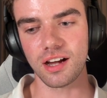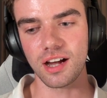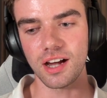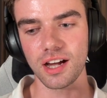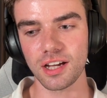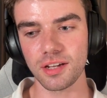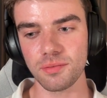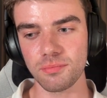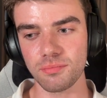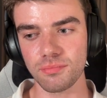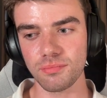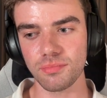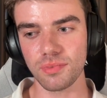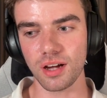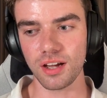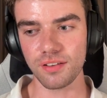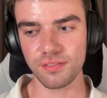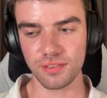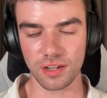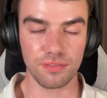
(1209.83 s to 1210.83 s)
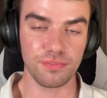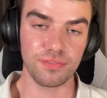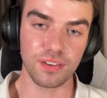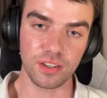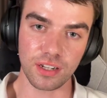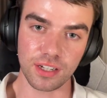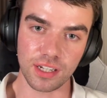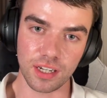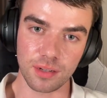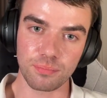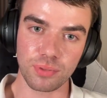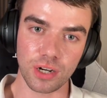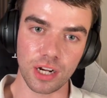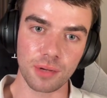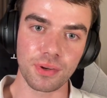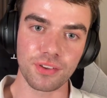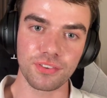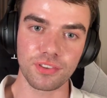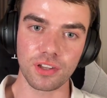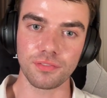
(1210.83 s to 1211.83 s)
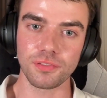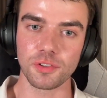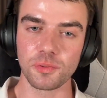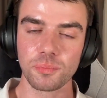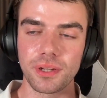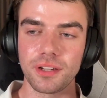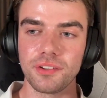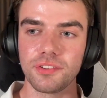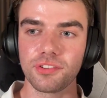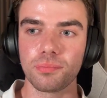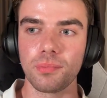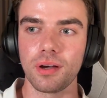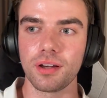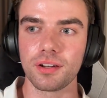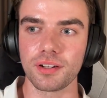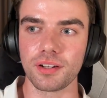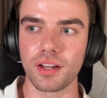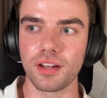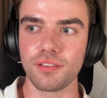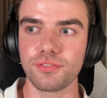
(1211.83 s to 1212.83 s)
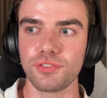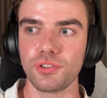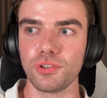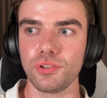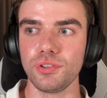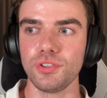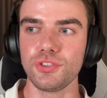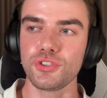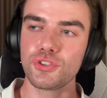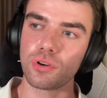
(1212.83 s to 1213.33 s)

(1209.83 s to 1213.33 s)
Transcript: I feel like I pride myself on being smart enough to,